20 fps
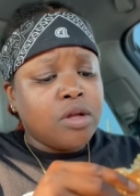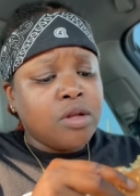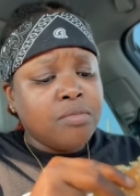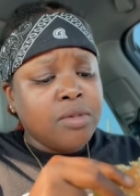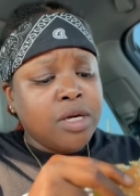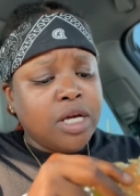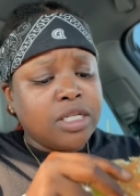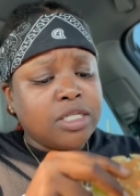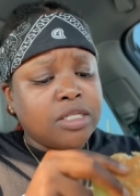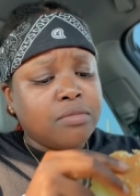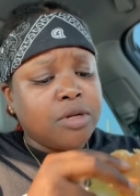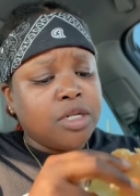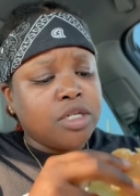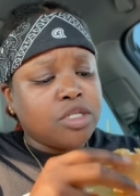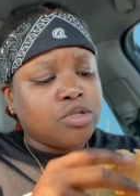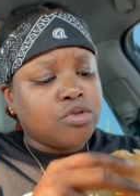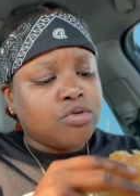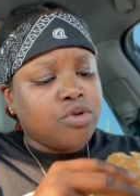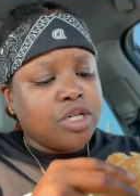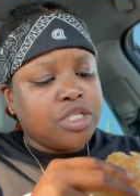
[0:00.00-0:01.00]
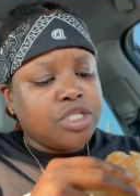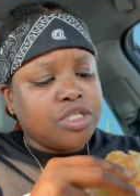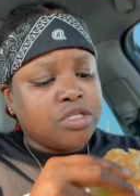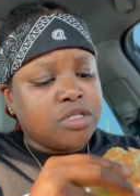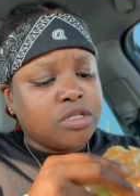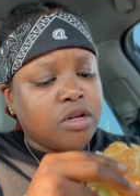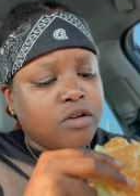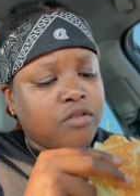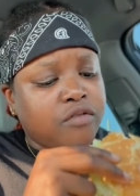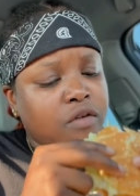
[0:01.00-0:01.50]
let me get some of this crunchy
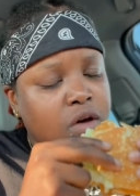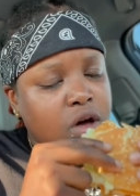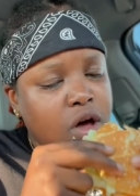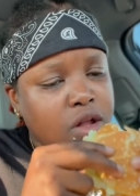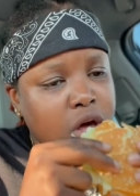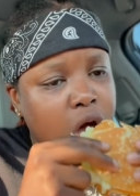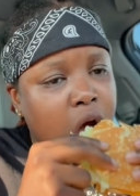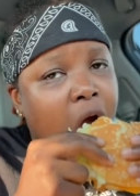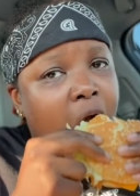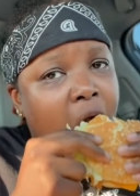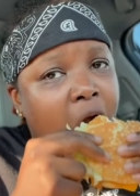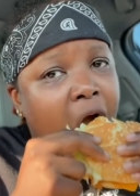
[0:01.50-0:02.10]
stuff. Hold on.